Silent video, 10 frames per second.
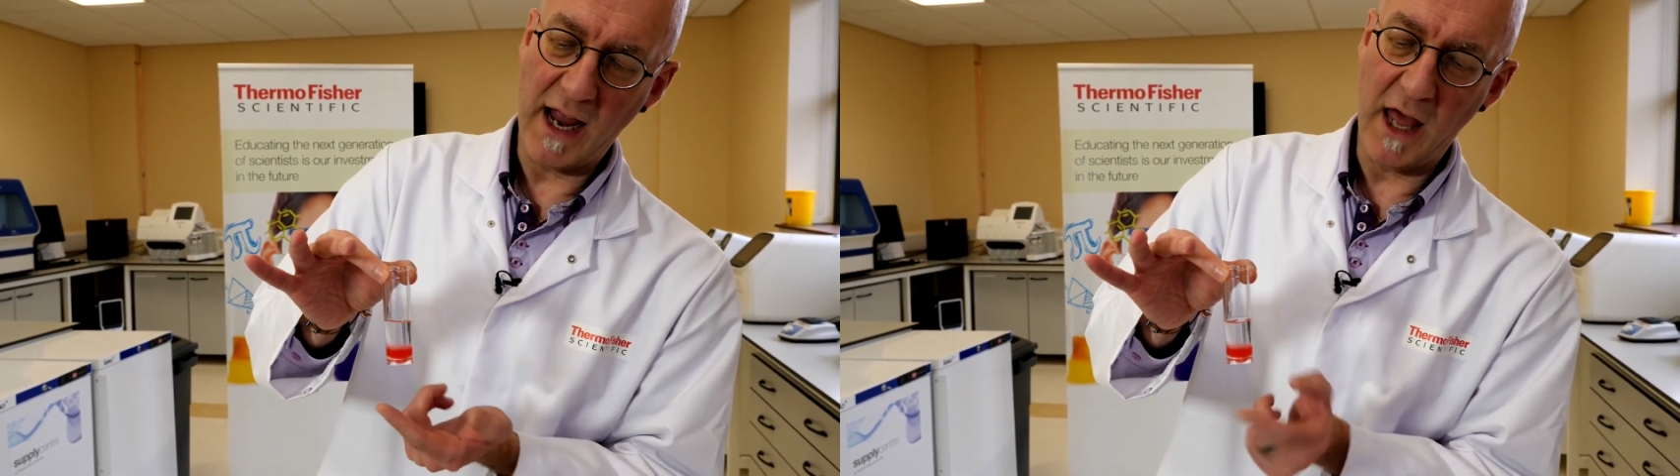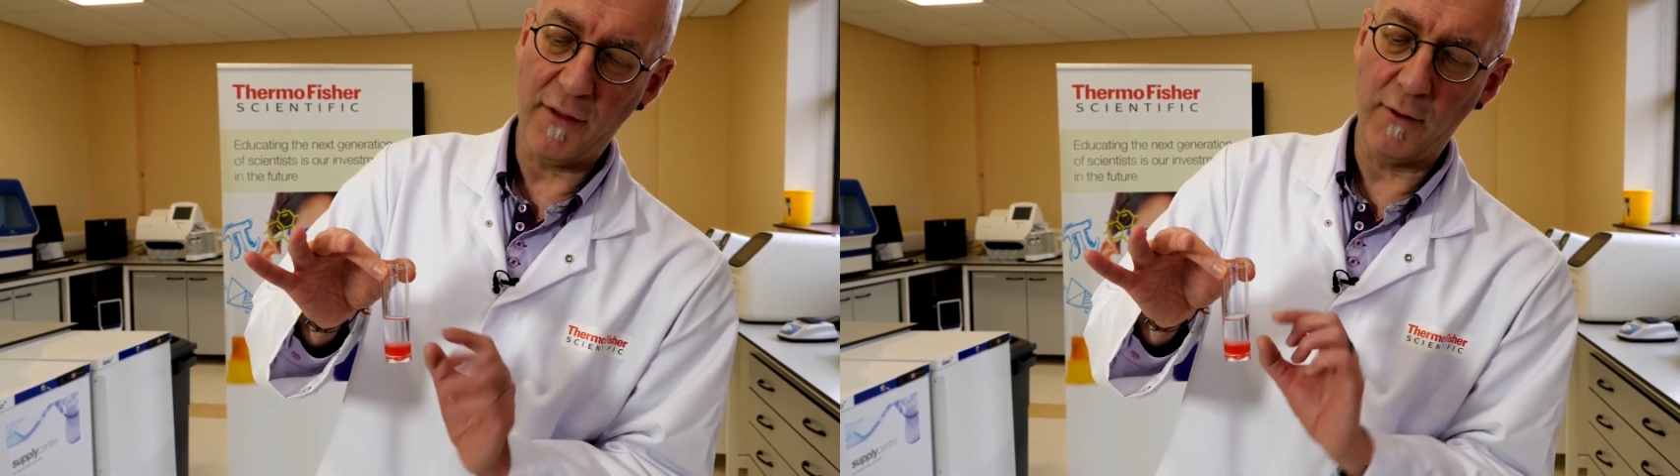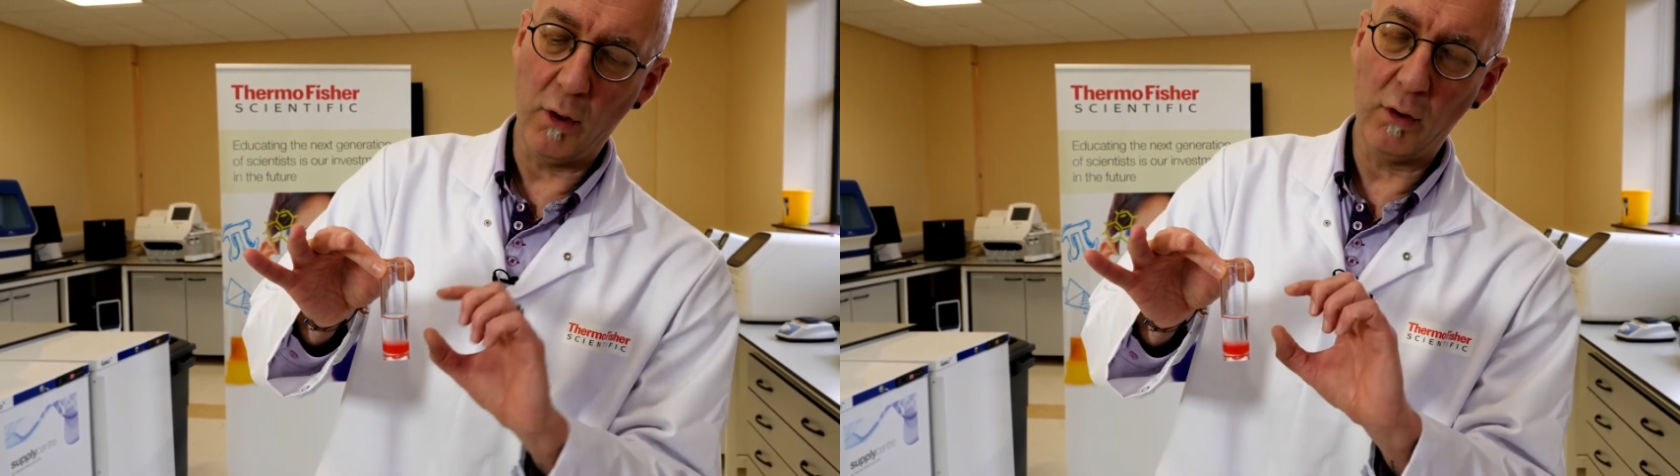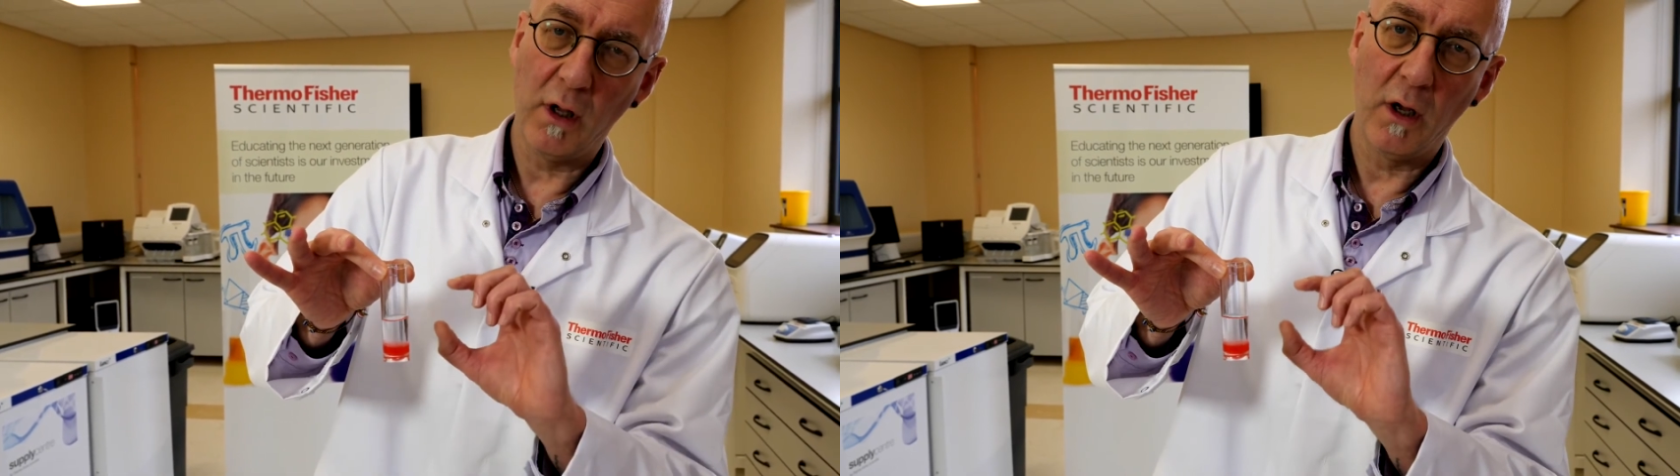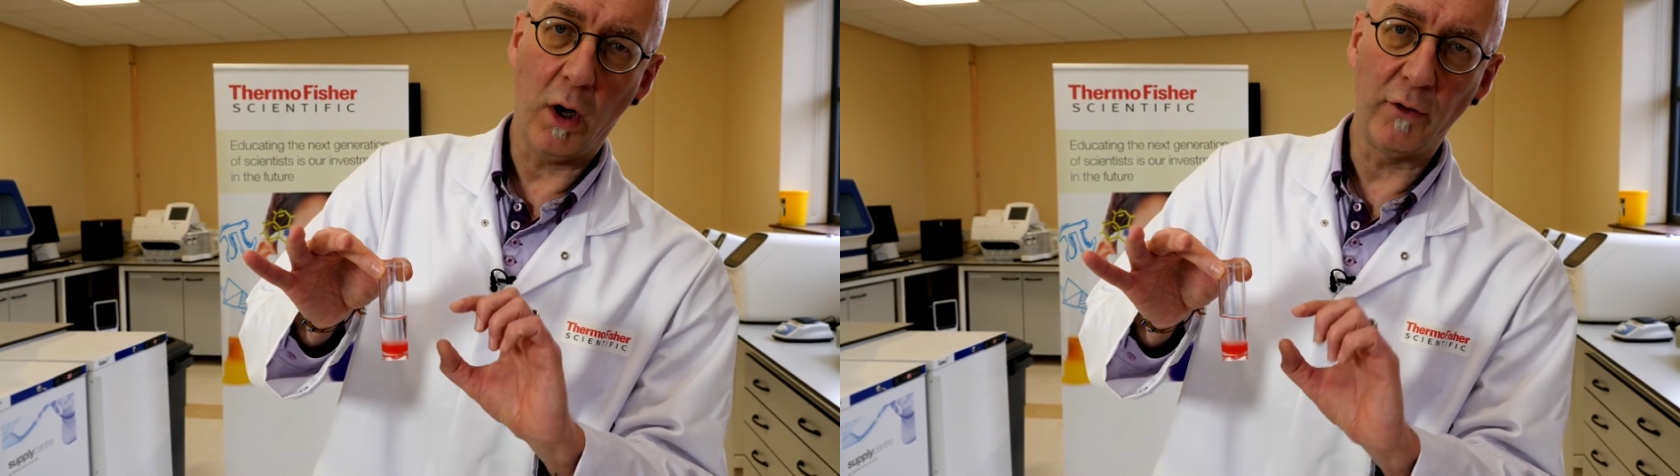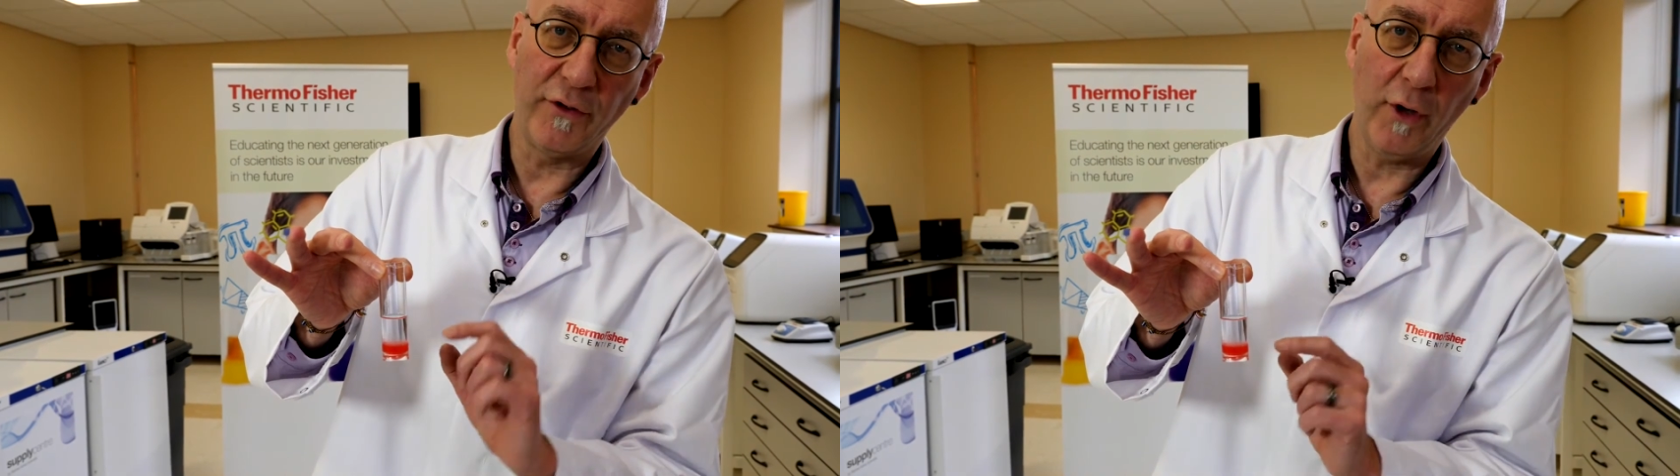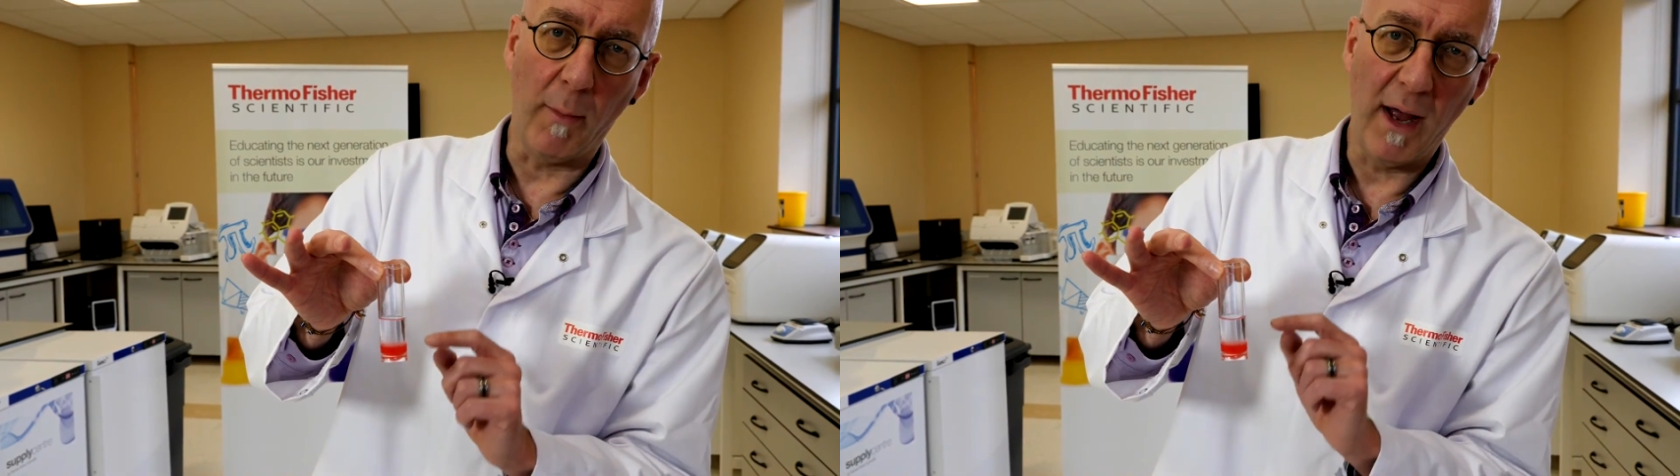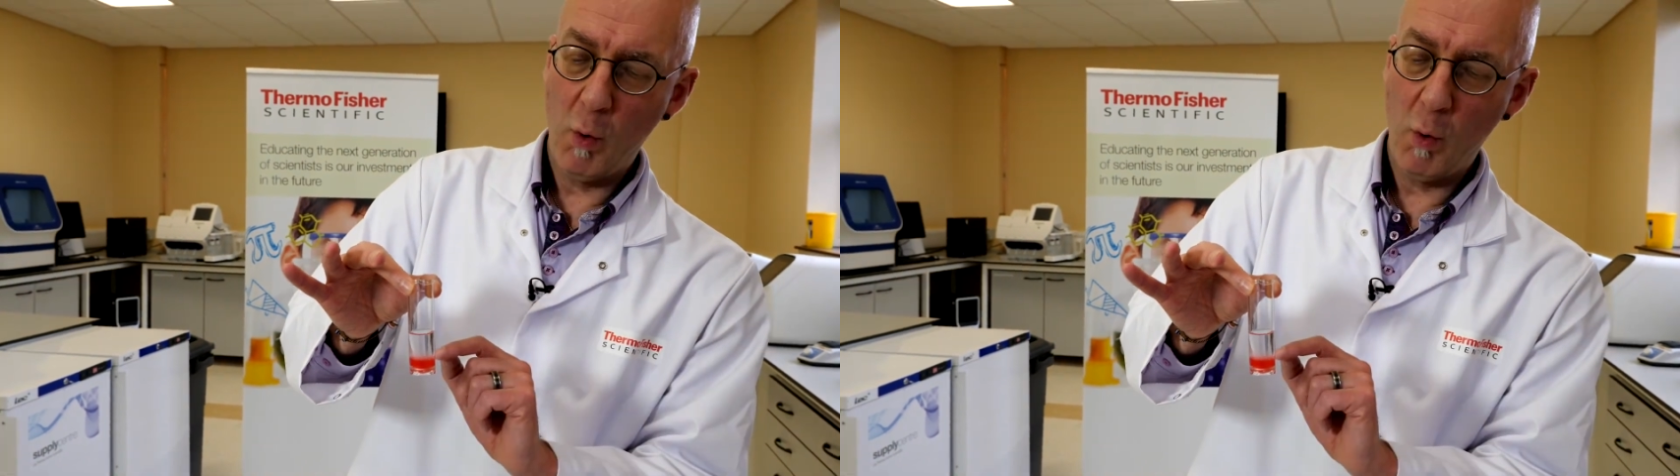ethanol on top.